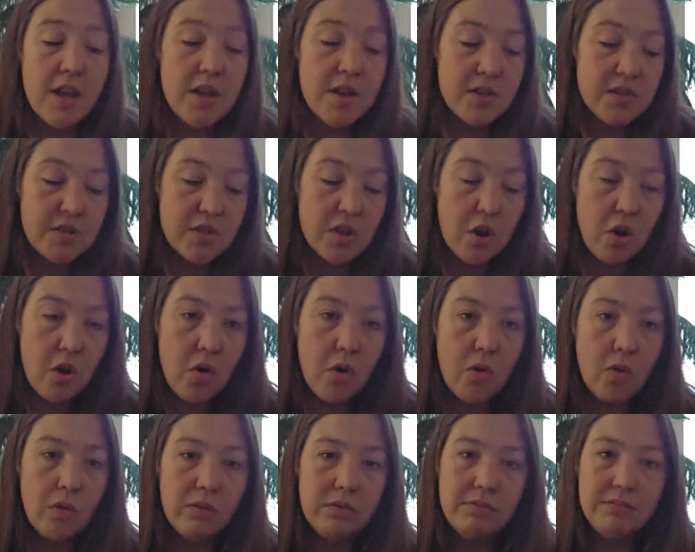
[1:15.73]

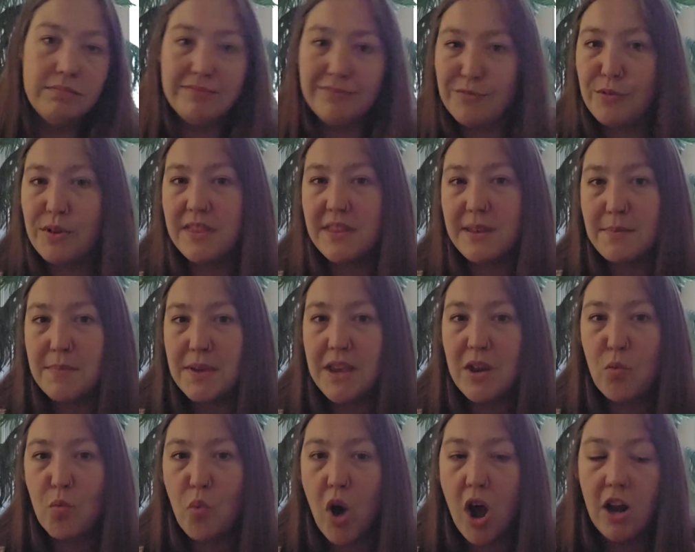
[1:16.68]
So with it
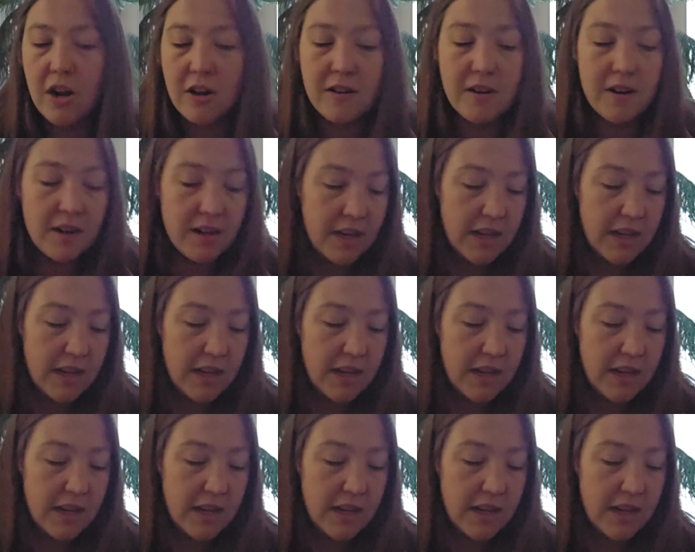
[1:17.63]
being water